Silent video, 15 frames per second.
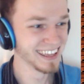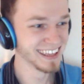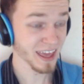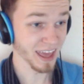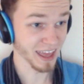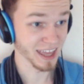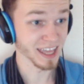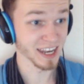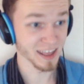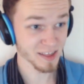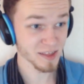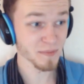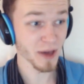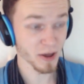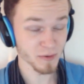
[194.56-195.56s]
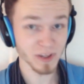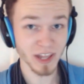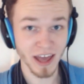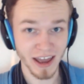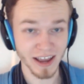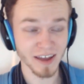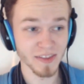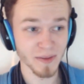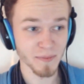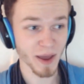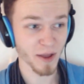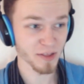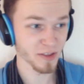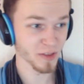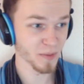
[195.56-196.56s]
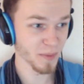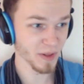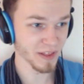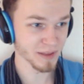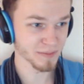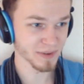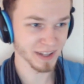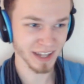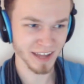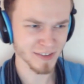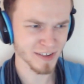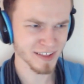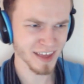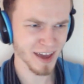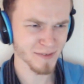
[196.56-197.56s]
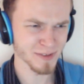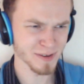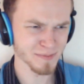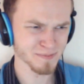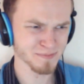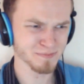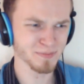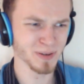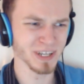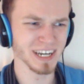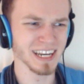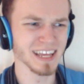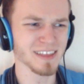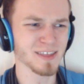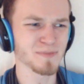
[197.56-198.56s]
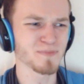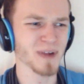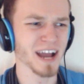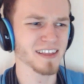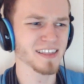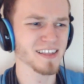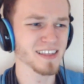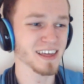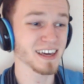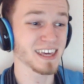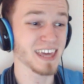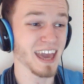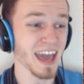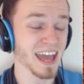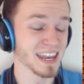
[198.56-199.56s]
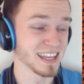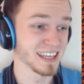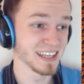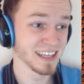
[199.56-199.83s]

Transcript: okay, it is about relying on the bounce of the bullet bill. I just have to put it into practice again.